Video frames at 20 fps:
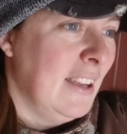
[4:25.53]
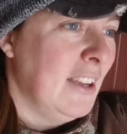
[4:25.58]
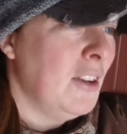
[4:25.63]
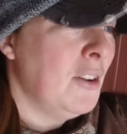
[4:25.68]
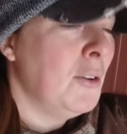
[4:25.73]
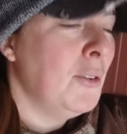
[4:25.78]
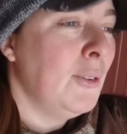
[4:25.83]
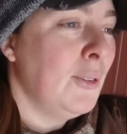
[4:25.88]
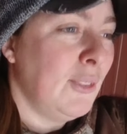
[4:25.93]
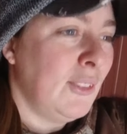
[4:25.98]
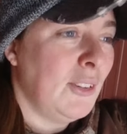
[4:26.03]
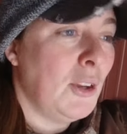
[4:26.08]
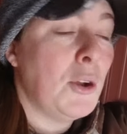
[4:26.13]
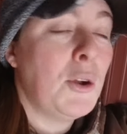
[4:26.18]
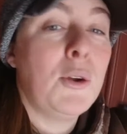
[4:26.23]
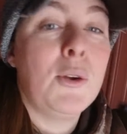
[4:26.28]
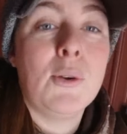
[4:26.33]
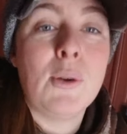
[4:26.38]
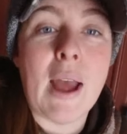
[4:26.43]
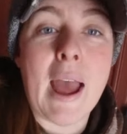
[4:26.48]
who's
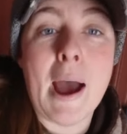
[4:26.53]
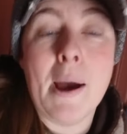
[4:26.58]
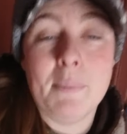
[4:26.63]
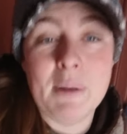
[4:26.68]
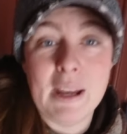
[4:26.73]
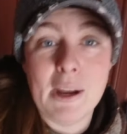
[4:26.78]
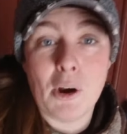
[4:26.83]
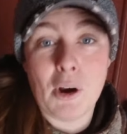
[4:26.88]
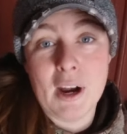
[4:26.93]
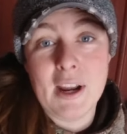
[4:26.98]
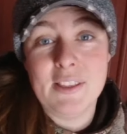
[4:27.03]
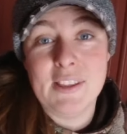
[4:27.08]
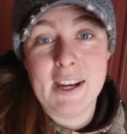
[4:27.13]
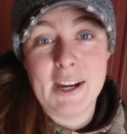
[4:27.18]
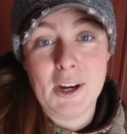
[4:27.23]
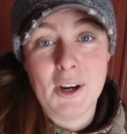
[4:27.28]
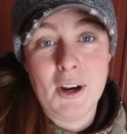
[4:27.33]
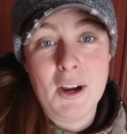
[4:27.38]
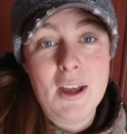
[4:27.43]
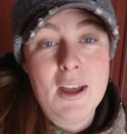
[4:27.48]
who how many are in
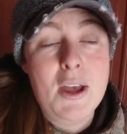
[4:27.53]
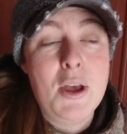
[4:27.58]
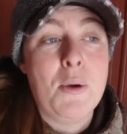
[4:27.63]
there